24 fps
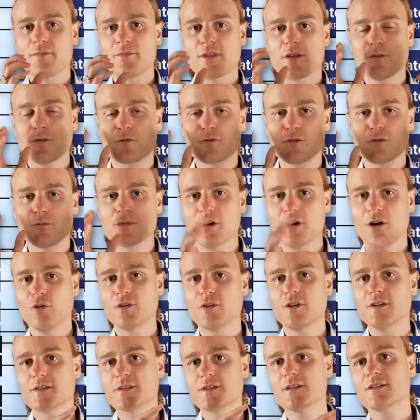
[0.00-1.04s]
from the
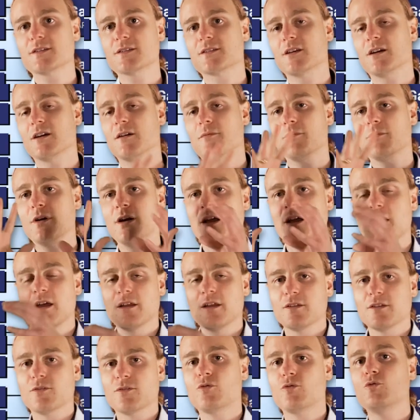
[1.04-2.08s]
OT system
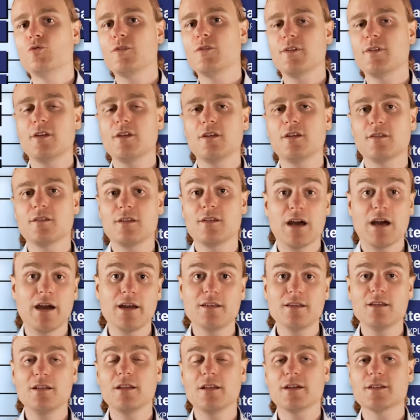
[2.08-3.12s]
to the
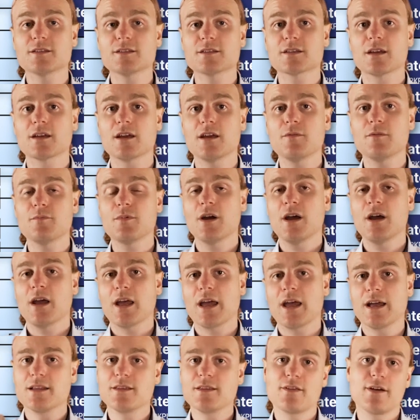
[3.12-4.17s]
IT landscape
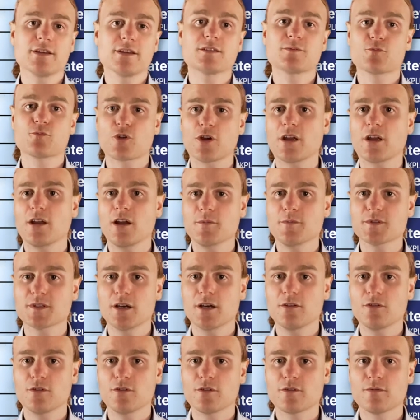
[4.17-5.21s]
and thus breaking up
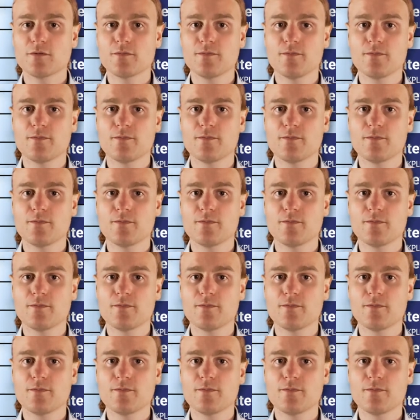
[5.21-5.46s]
silos.